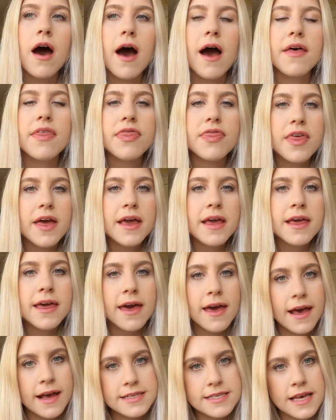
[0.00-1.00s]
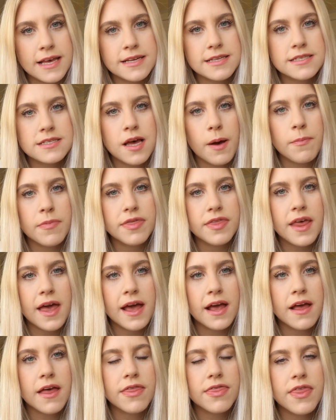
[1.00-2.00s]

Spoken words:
I think it is something